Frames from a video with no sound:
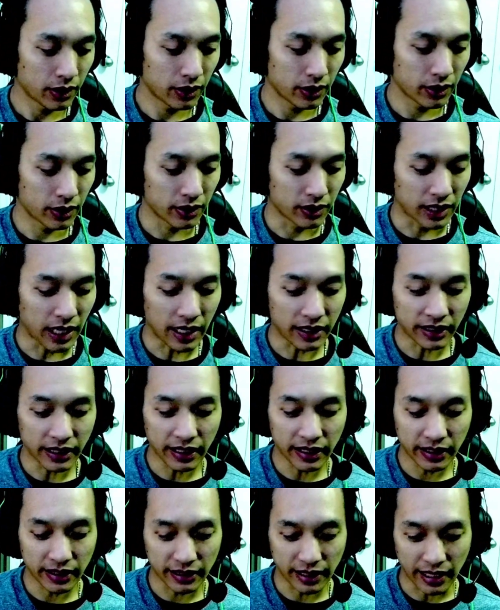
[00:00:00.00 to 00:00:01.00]
not
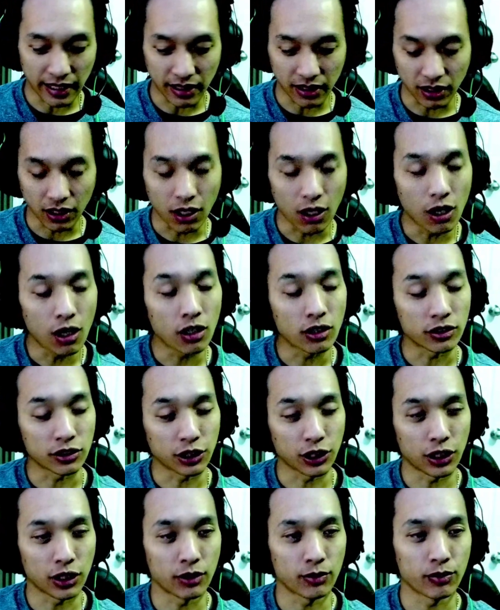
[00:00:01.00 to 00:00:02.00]
thinking that long
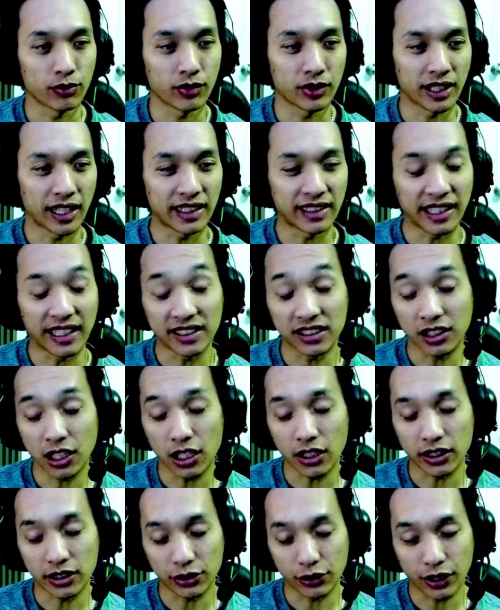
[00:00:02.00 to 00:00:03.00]
term that stock
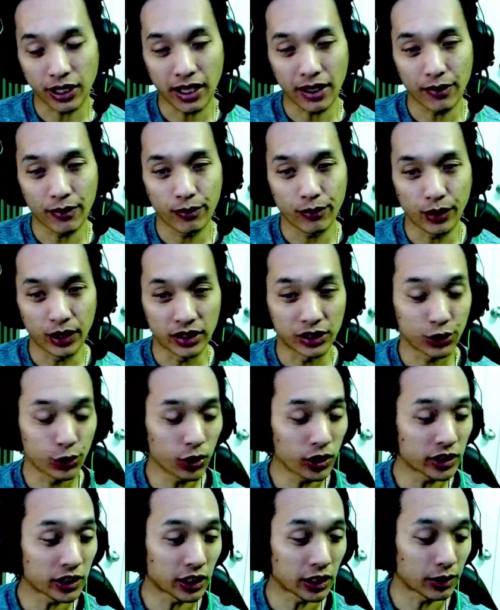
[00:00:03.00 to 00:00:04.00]
is crap, but in short
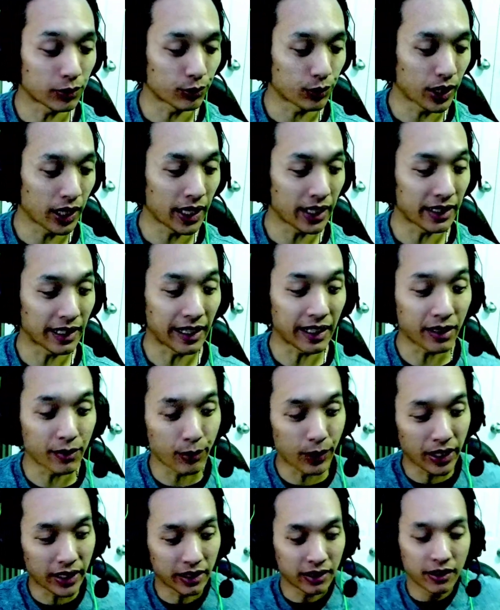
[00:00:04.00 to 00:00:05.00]
term, hey, they can
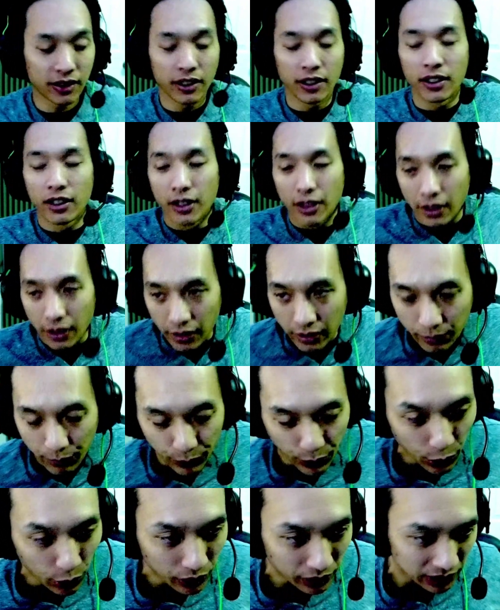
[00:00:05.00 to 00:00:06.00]
make
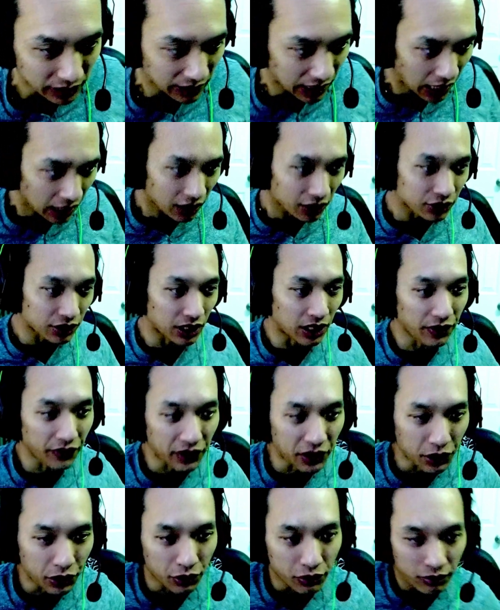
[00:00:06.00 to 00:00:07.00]
millions of dollars off of
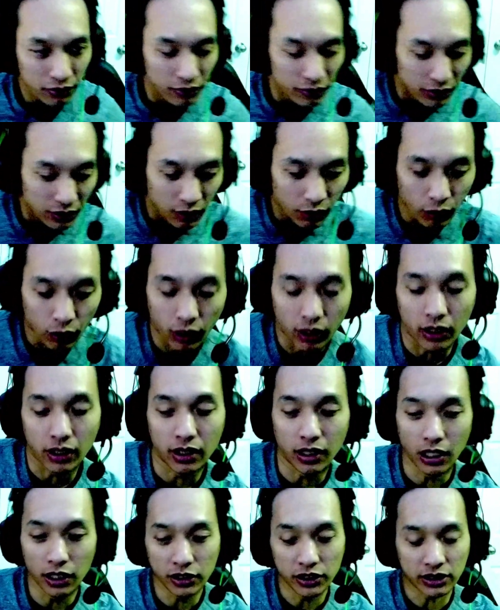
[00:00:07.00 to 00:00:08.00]
you or
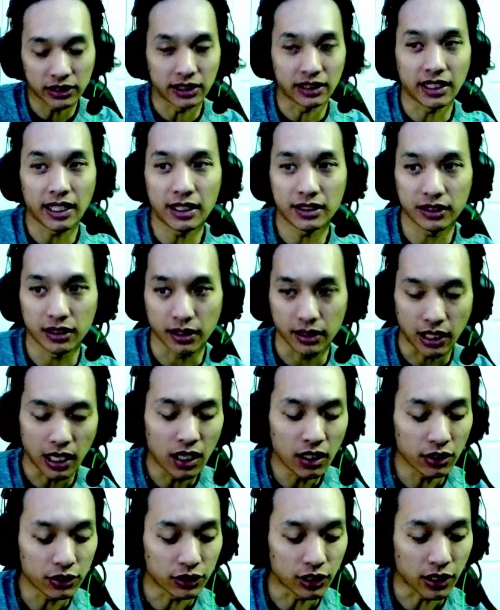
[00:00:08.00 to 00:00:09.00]
hundreds of thousands of
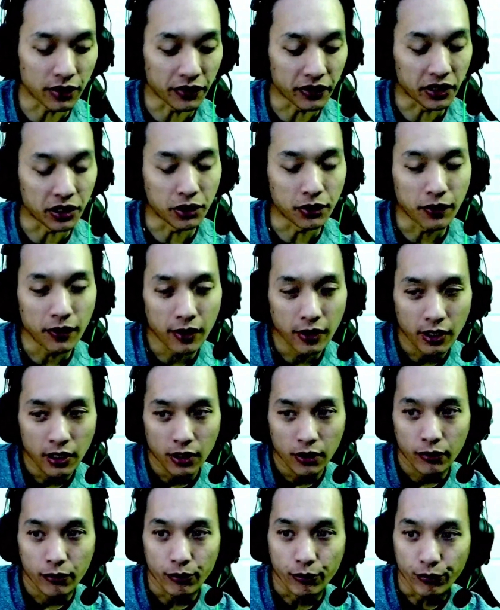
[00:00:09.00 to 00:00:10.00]
dollars off of you
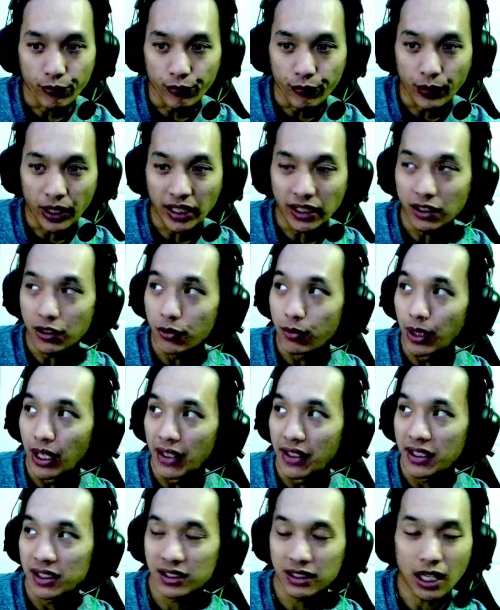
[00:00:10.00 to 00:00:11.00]
making you buy
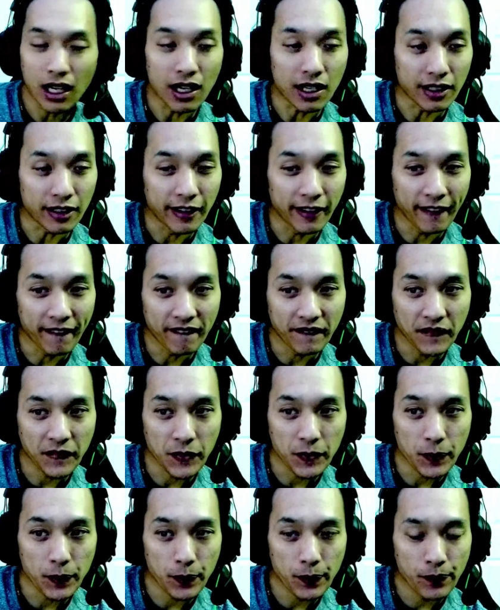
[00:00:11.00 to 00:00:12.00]
this stock
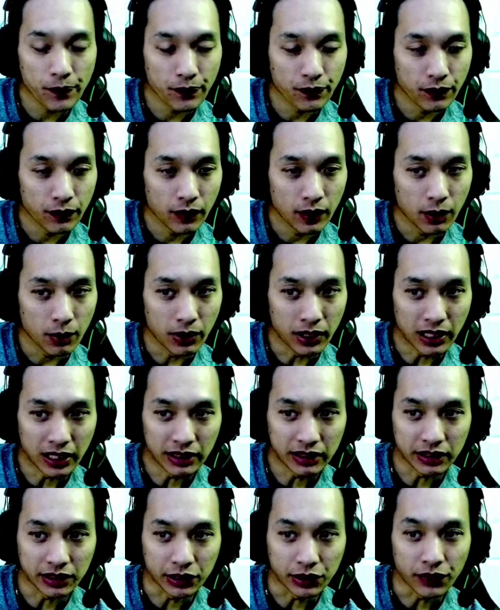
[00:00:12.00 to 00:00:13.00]
because
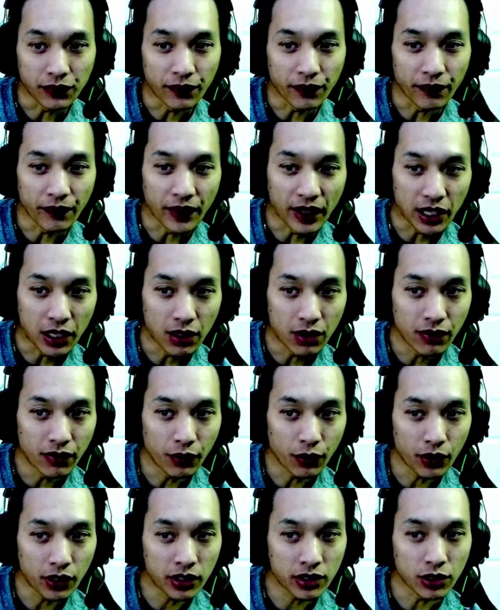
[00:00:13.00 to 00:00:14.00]
you fell for
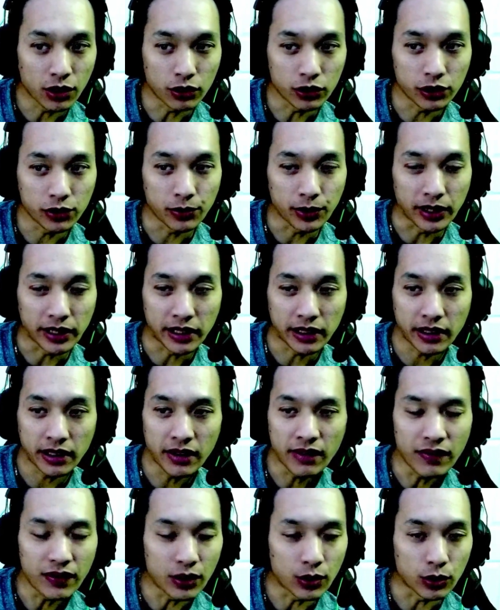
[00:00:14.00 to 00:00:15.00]
the social media
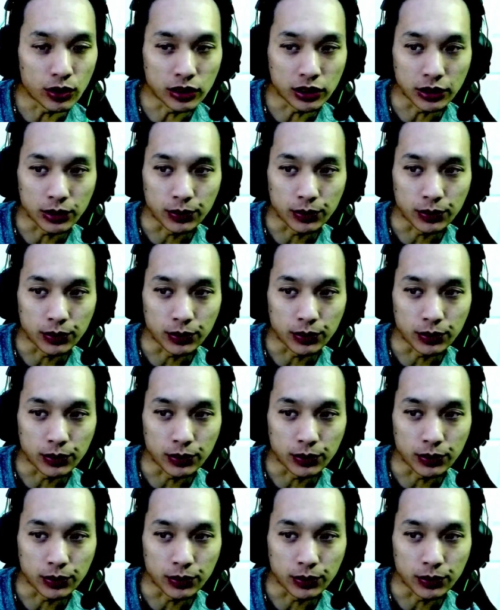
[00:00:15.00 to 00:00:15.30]
influencer.